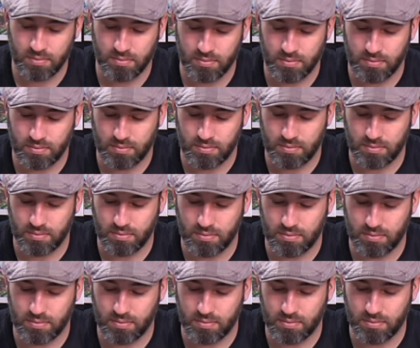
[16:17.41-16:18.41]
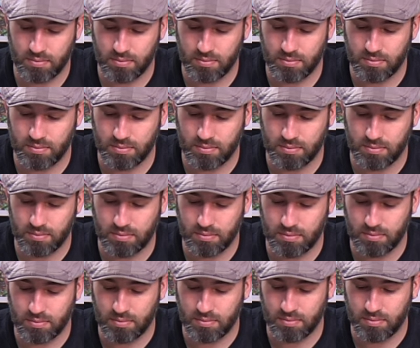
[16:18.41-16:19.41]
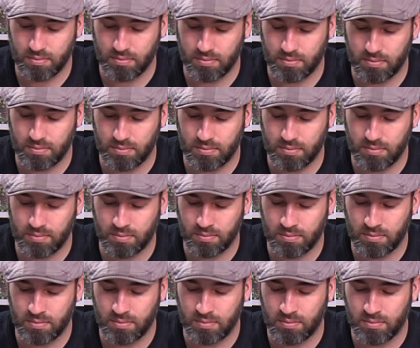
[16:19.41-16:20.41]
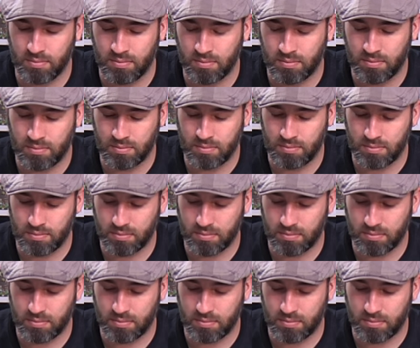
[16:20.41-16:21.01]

This person isn't speaking.